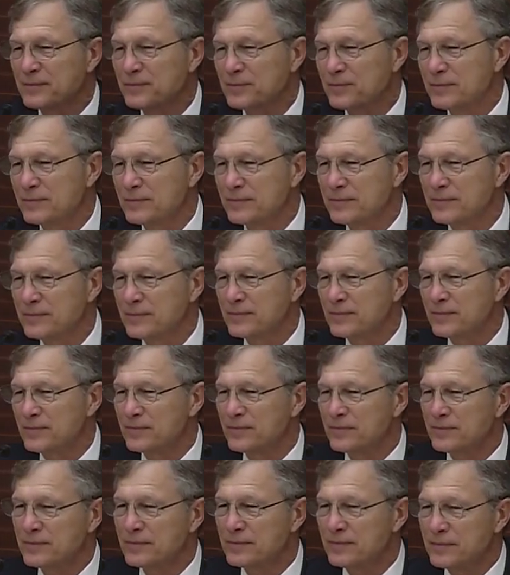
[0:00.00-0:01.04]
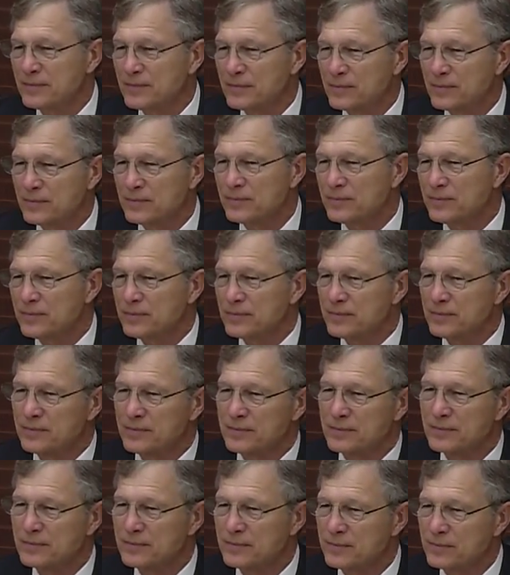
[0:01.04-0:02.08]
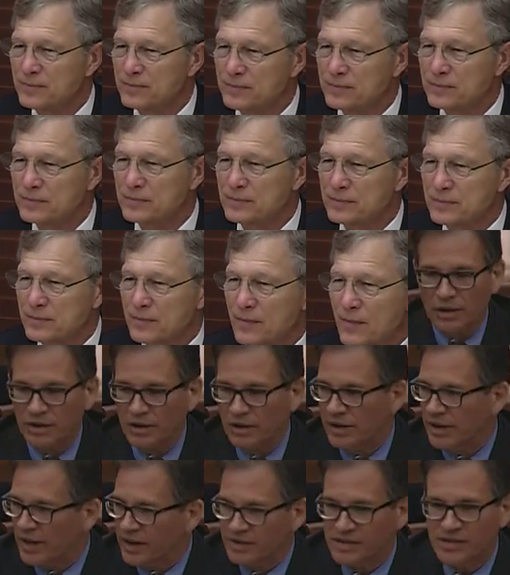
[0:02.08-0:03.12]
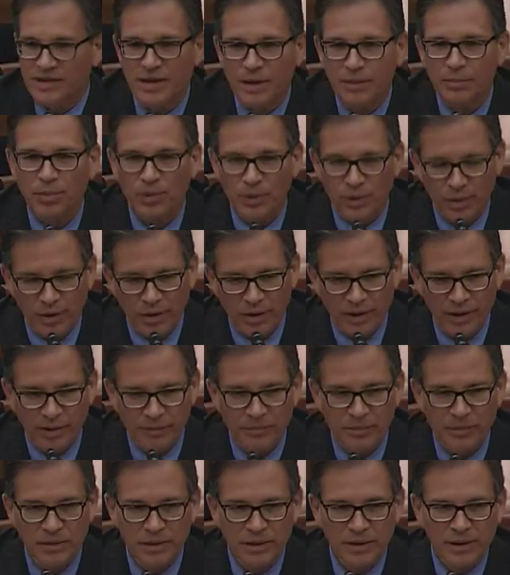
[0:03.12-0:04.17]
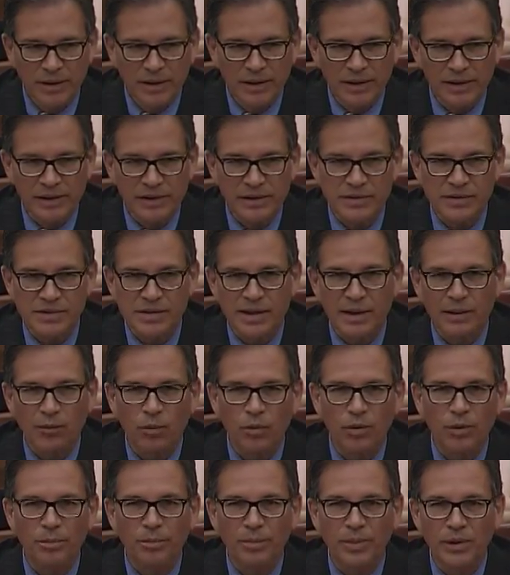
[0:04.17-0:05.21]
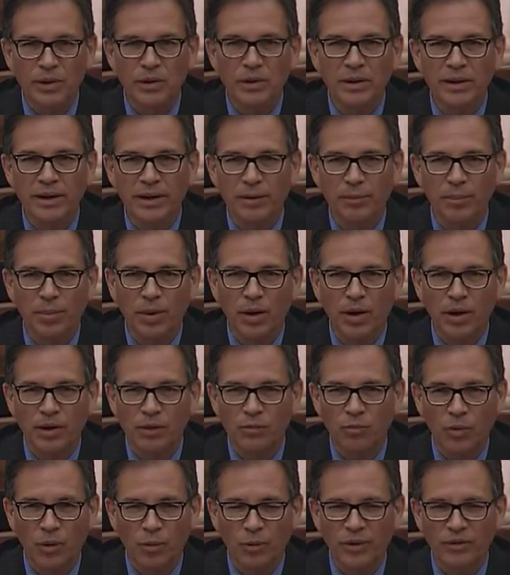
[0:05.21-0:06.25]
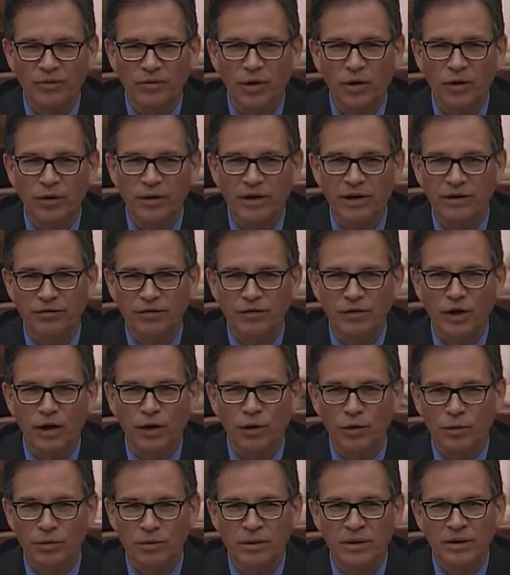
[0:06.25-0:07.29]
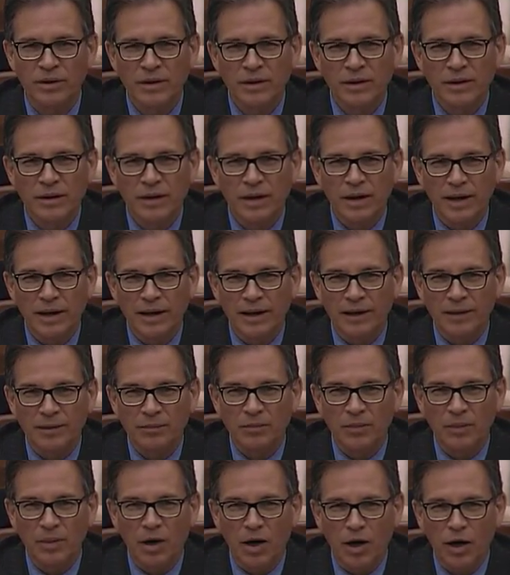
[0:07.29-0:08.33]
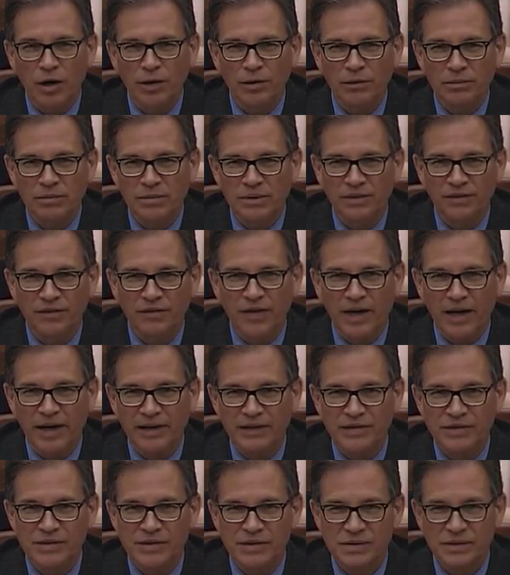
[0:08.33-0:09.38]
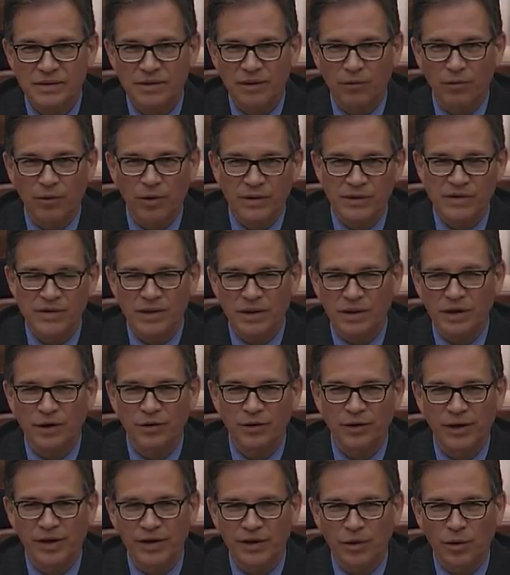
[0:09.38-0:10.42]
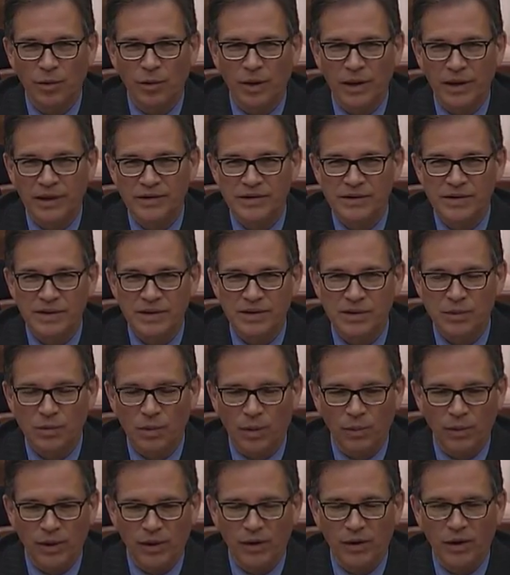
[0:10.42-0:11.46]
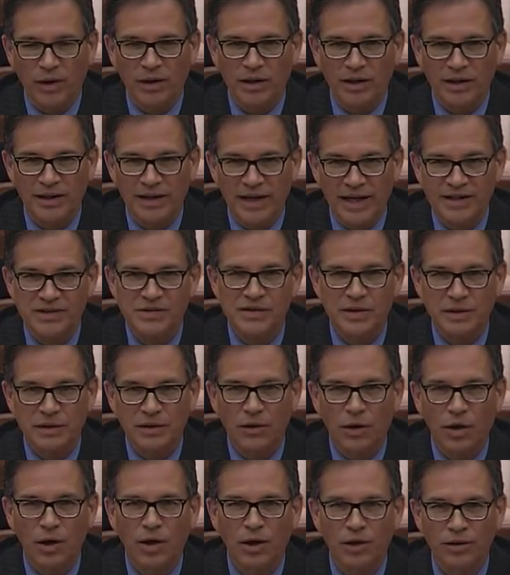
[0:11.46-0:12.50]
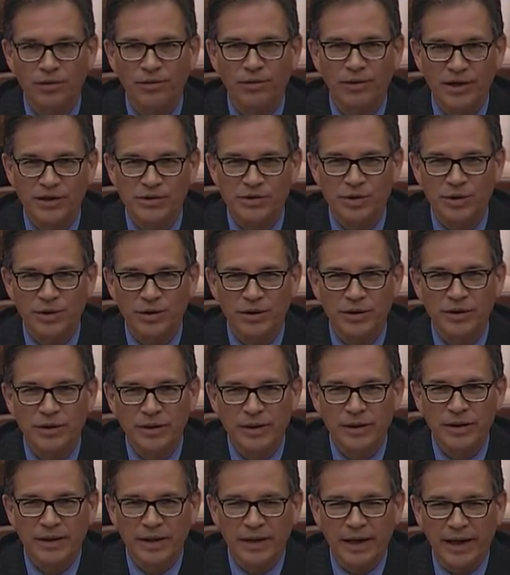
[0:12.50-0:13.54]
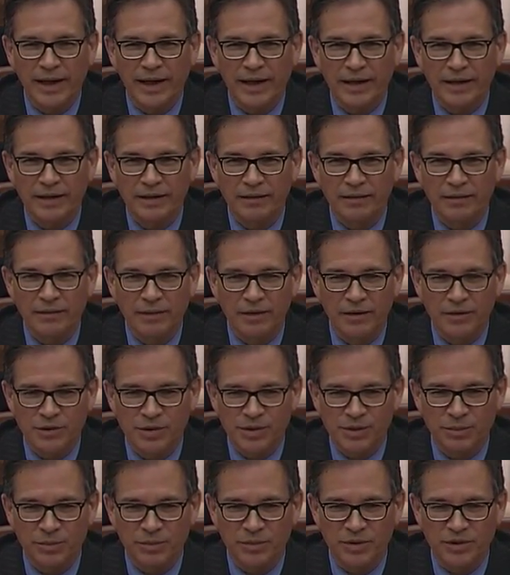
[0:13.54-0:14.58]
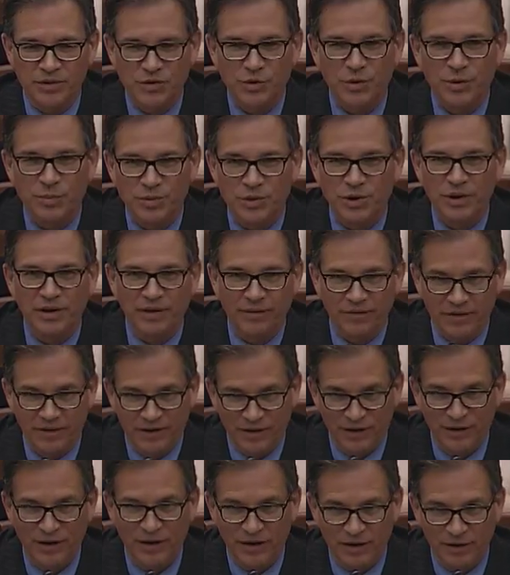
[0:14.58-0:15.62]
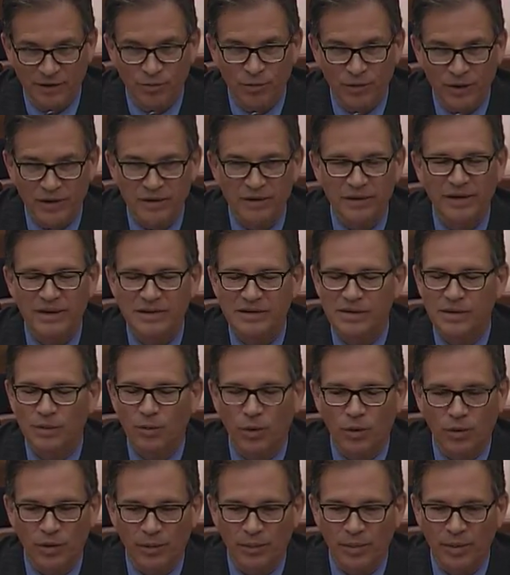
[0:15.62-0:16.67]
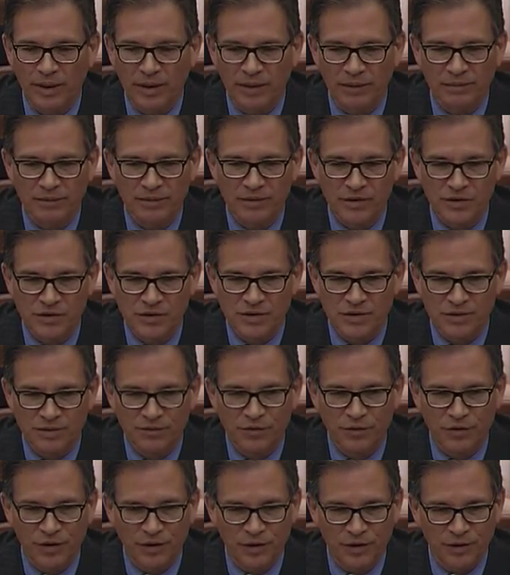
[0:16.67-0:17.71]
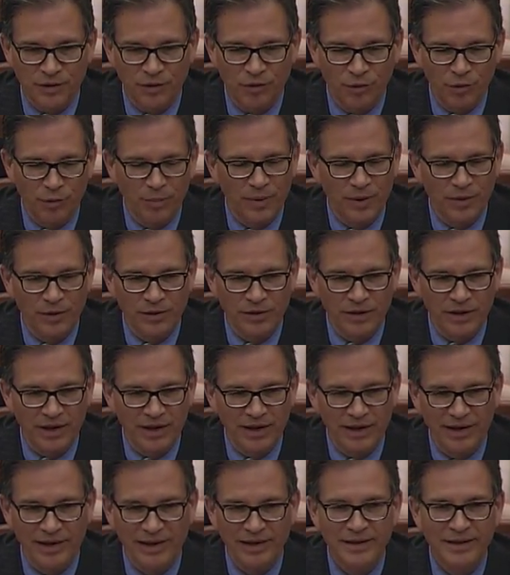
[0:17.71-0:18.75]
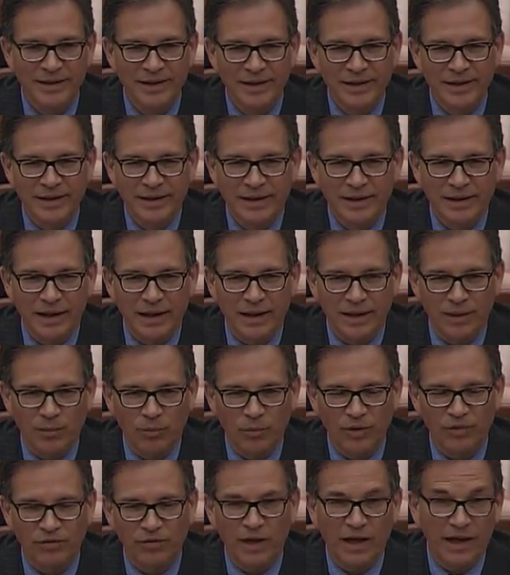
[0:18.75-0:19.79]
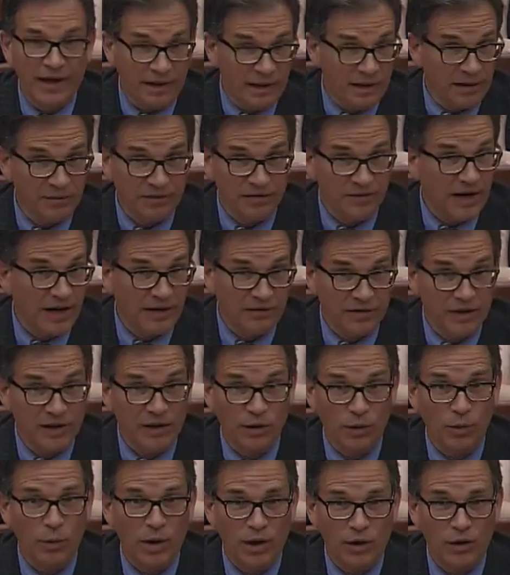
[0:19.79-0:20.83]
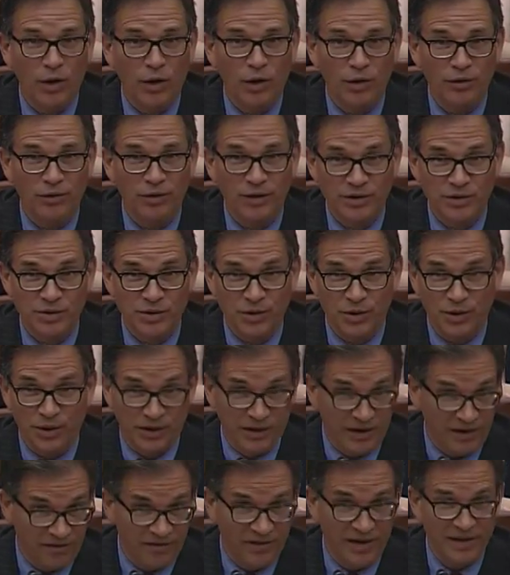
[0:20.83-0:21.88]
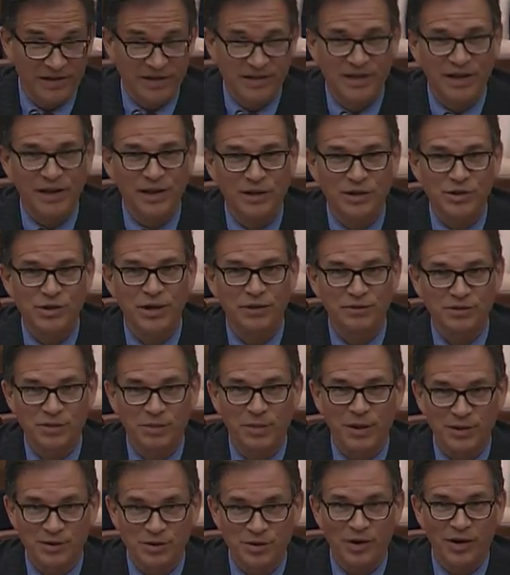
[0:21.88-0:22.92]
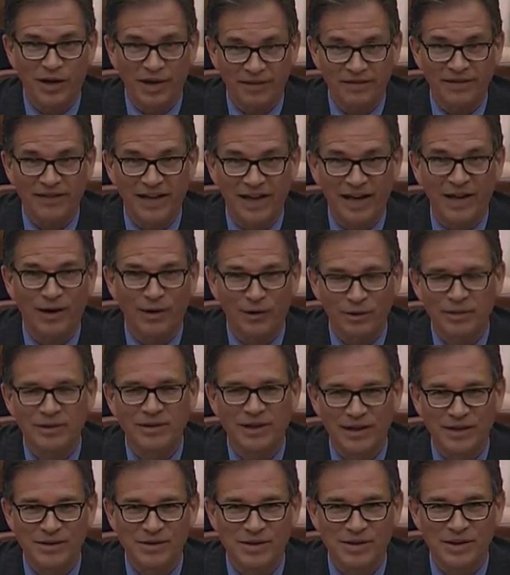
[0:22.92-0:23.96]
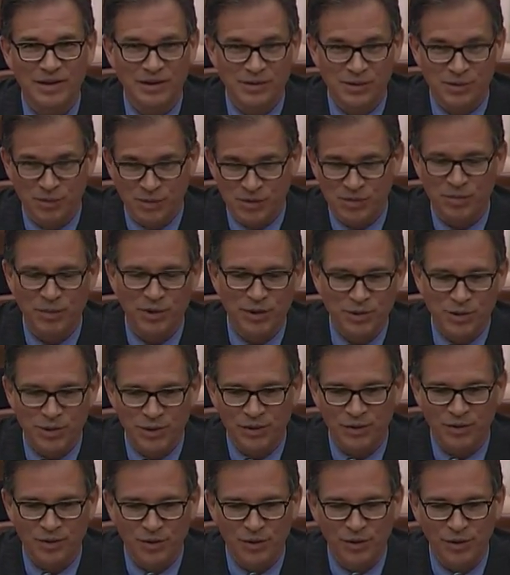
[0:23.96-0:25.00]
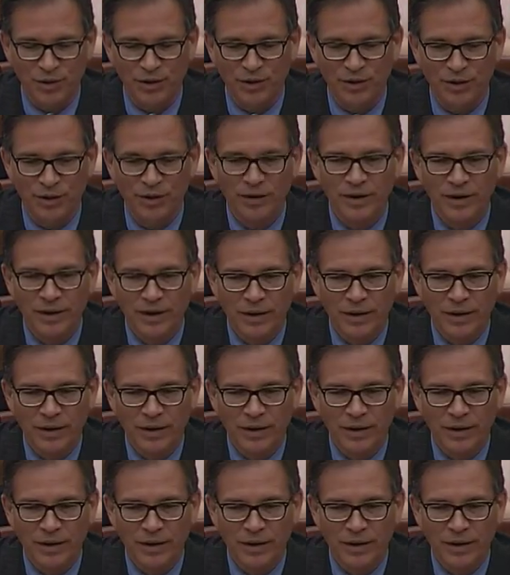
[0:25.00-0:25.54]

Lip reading: I think the unique feature of our approach on the Next Step program is that we're building upon what we've already flown. Our device that runs at 100 kilowatts is what we call a nested hall thruster, and there's some description of it in the written testimony, but just for the group here today, we fly a 5 kilowatt hall thruster on the advanced DHF spacecraft now, as was mentioned earlier.